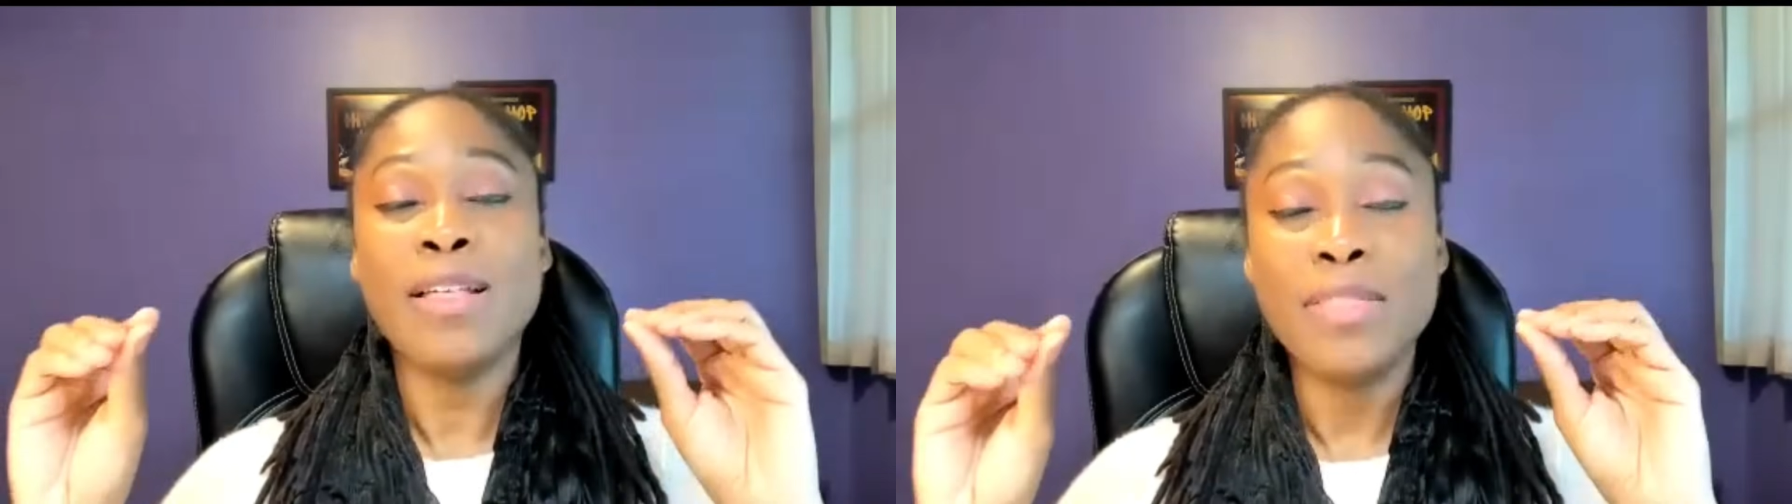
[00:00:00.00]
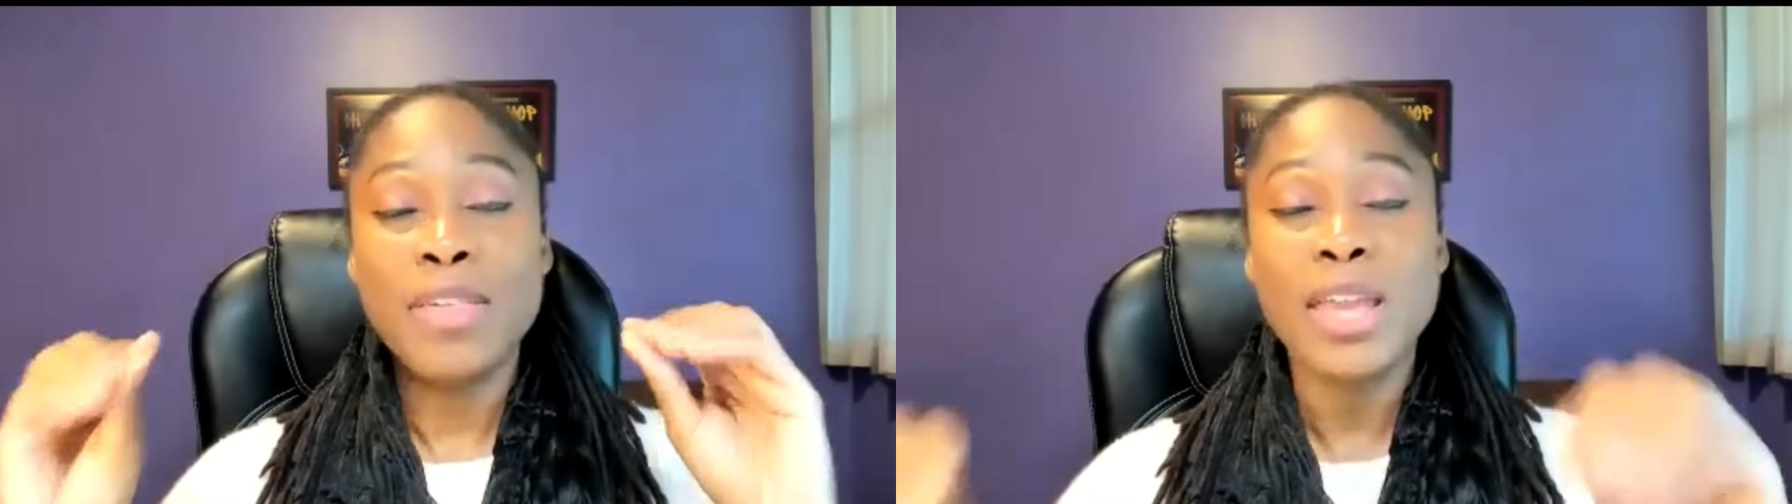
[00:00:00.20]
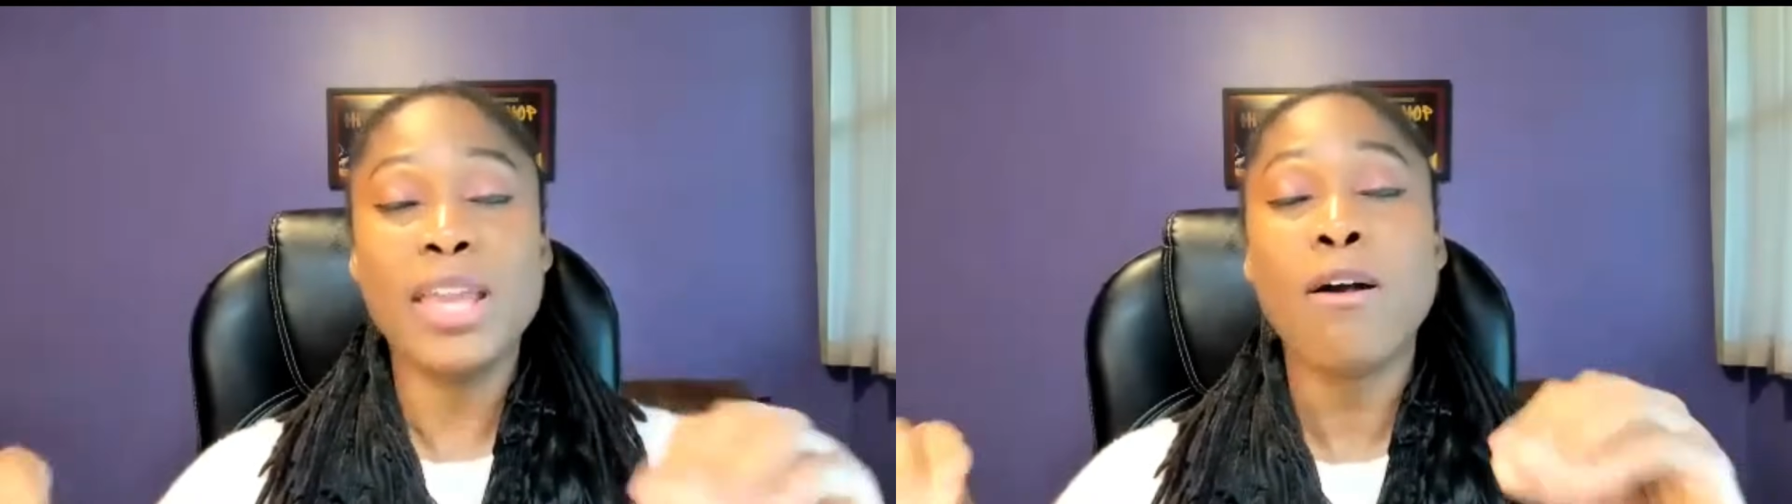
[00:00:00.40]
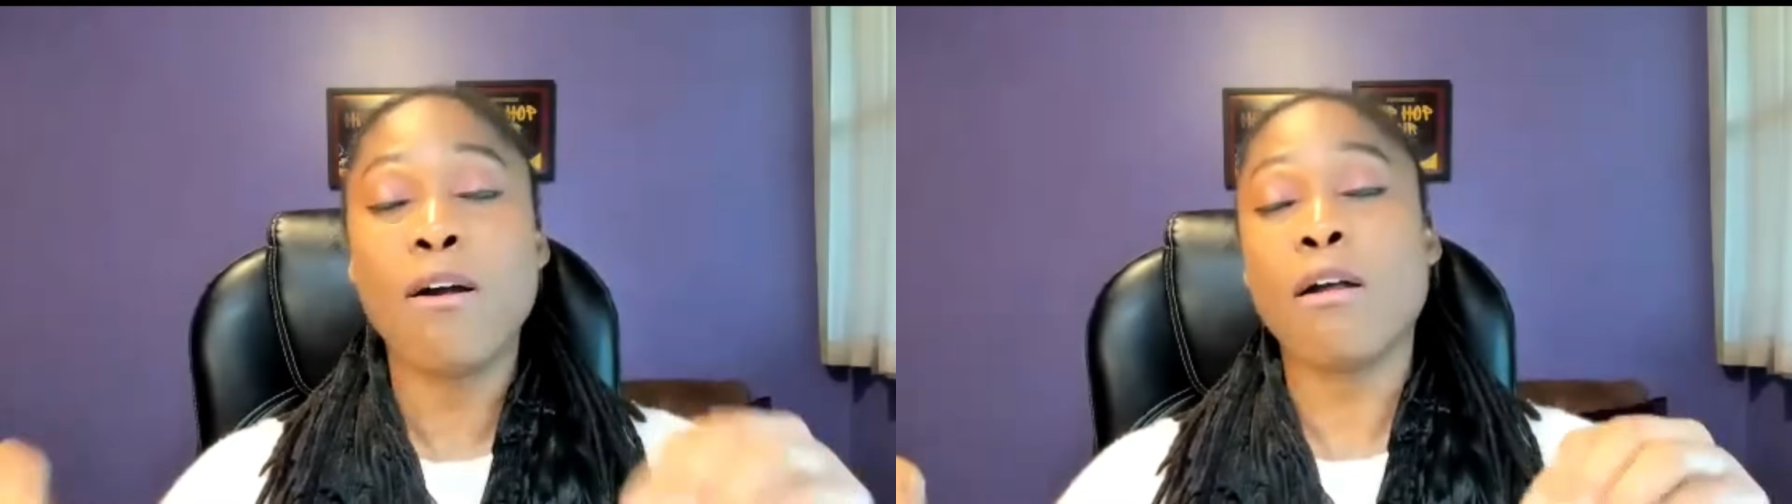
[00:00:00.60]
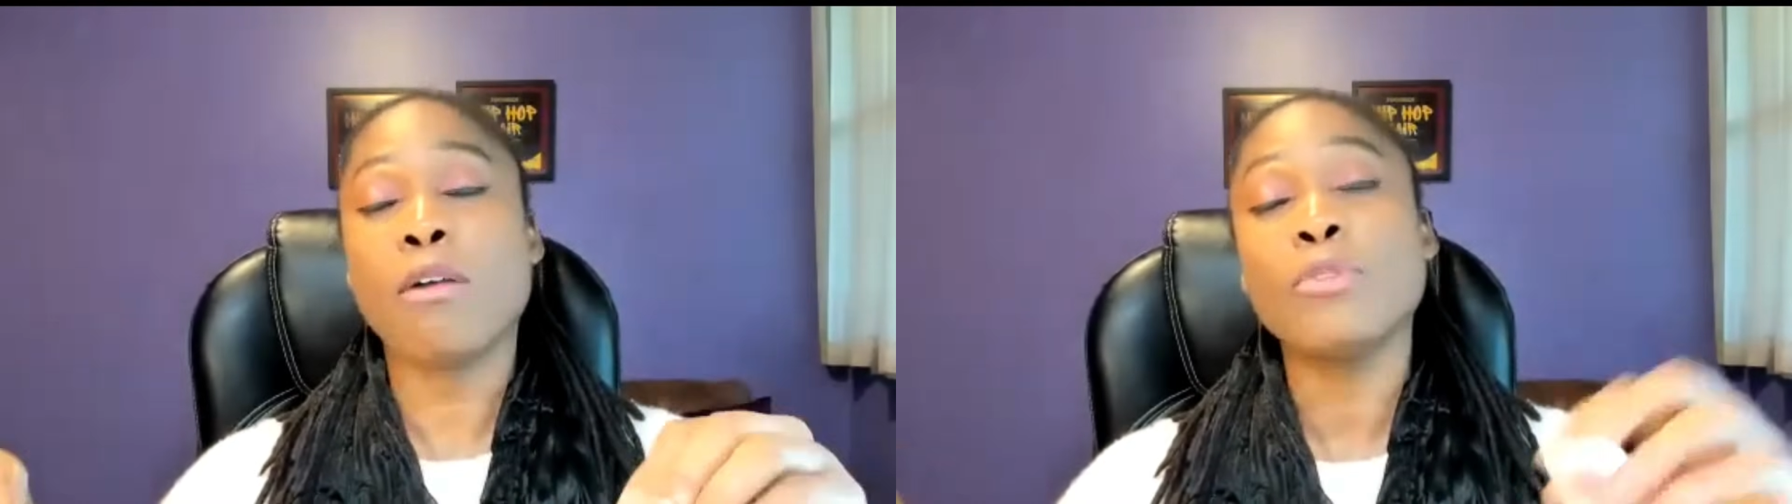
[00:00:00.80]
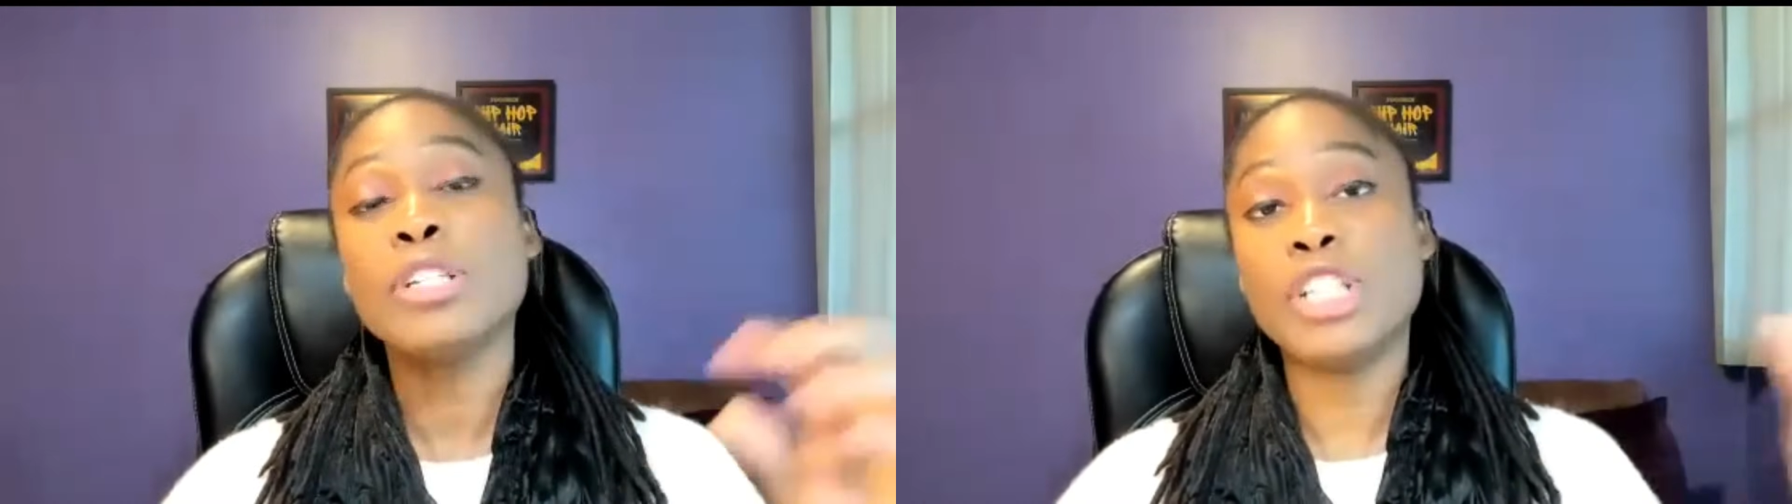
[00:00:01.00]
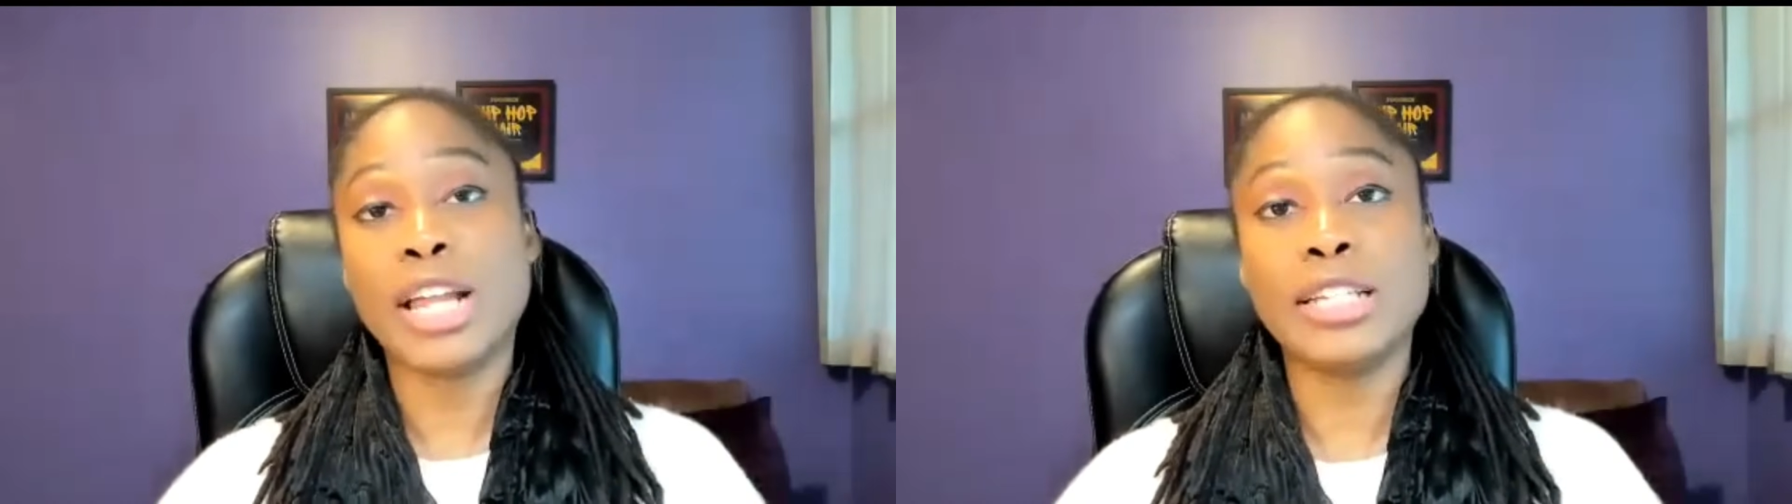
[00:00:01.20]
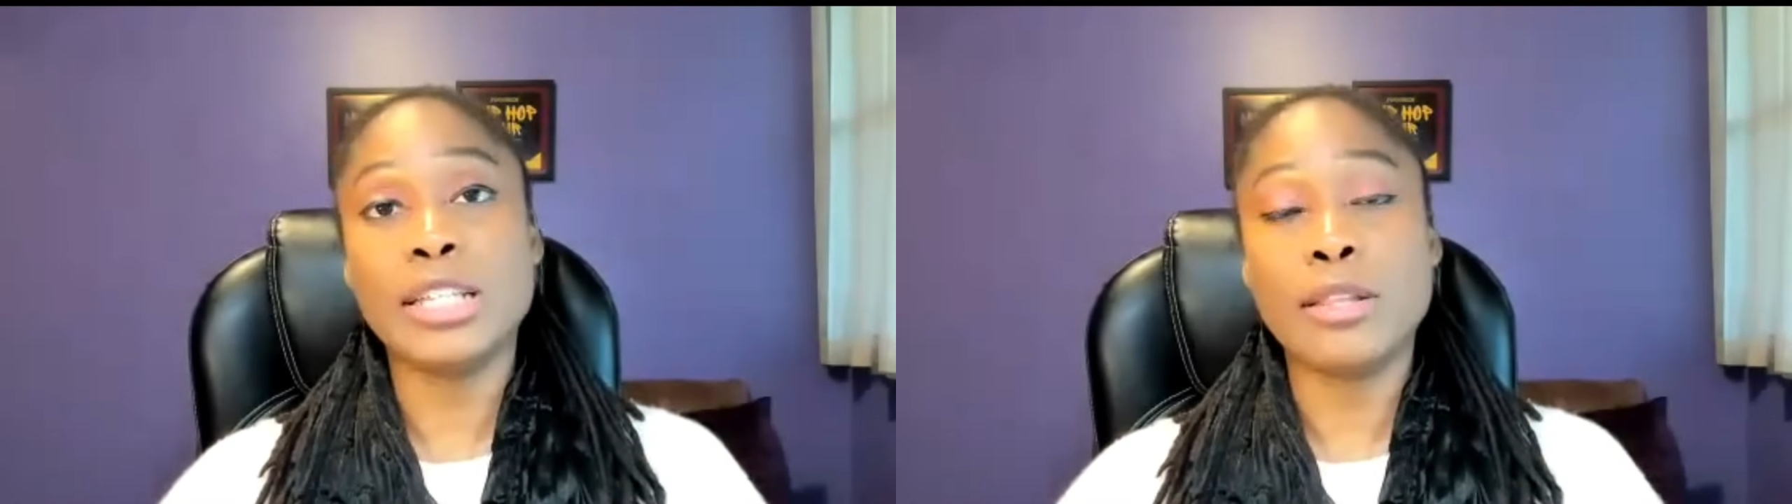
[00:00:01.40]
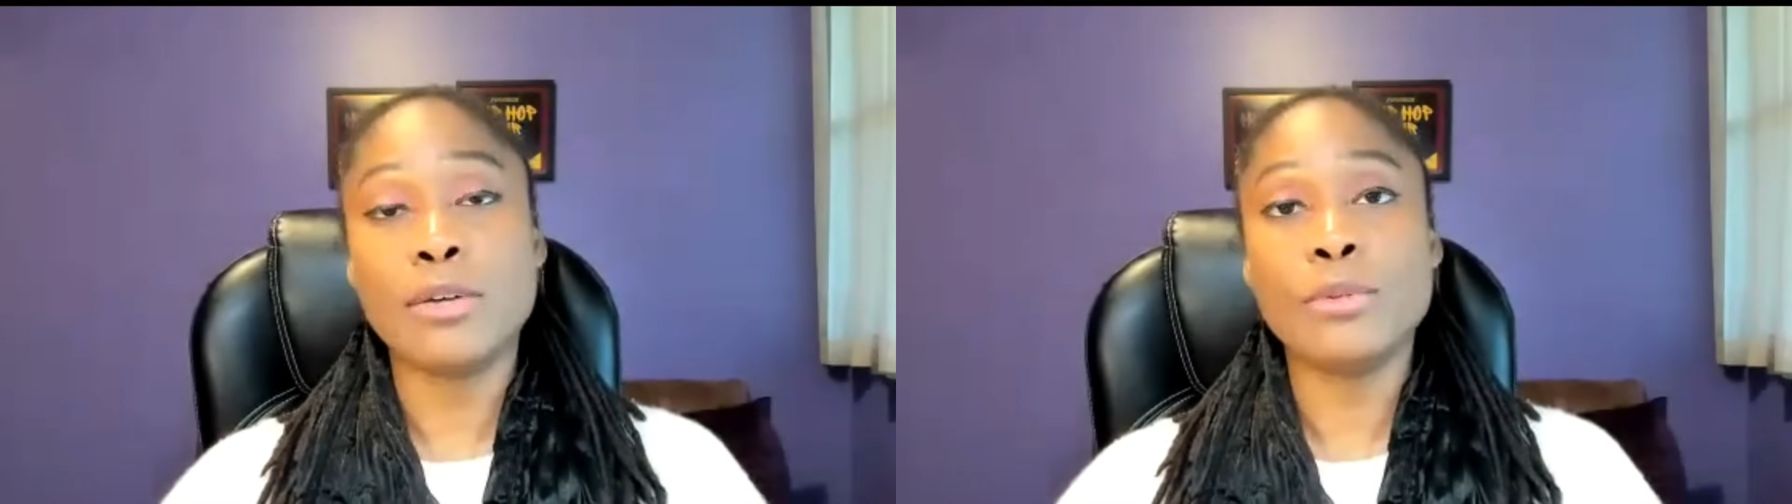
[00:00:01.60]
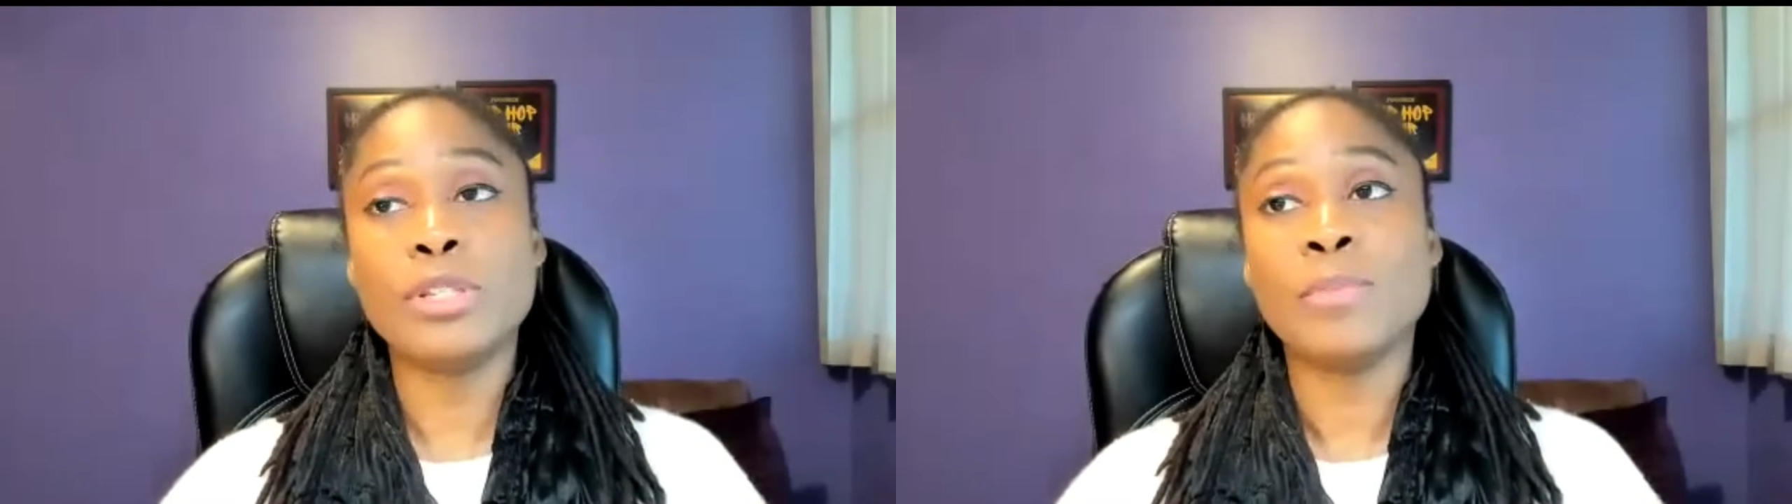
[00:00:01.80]
they are rejecting
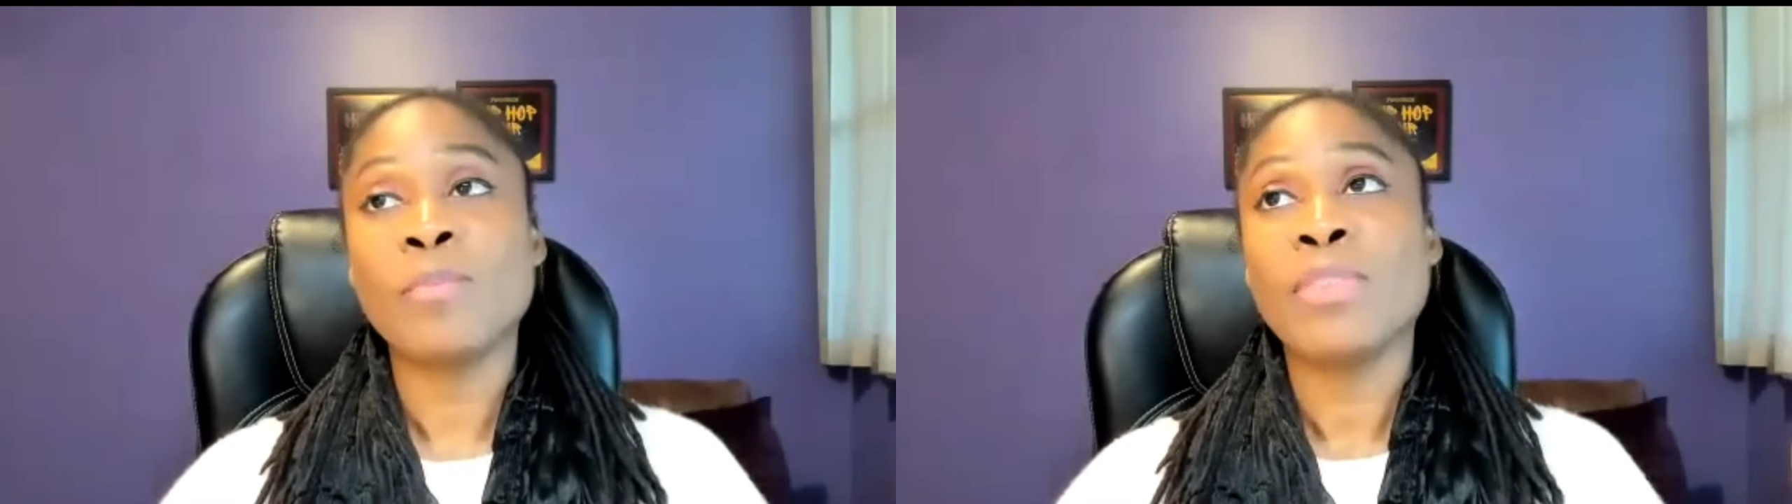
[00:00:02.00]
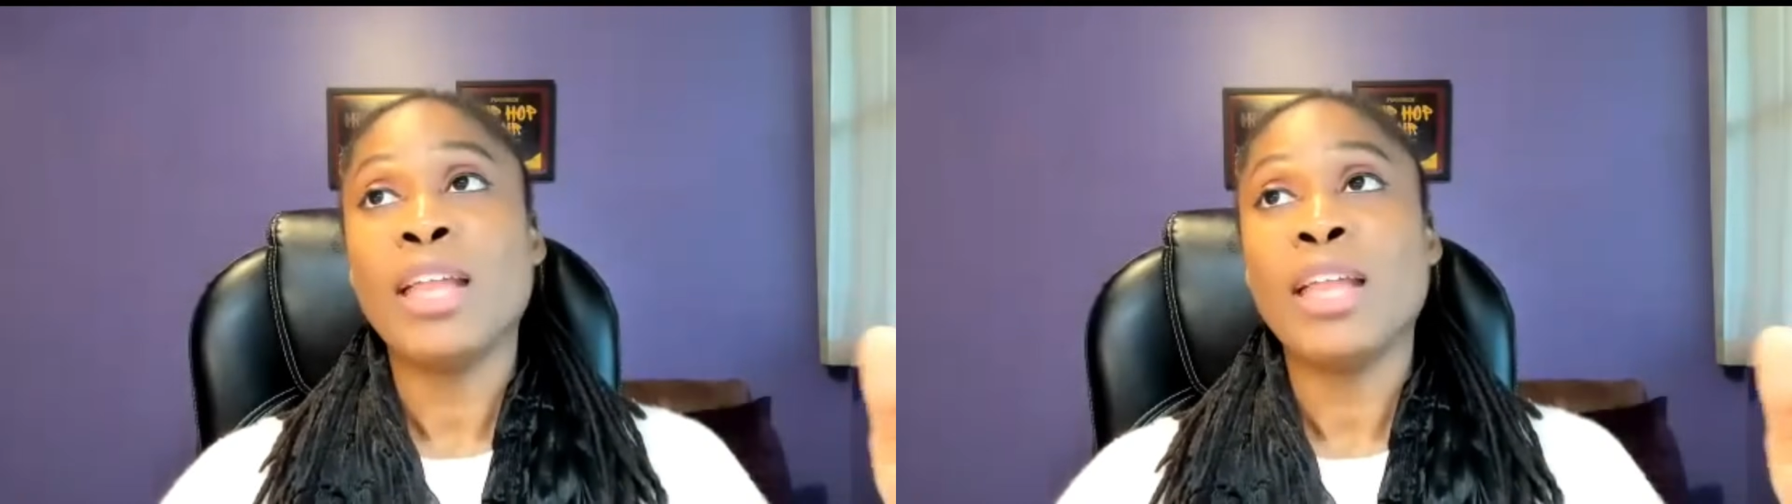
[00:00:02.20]
those.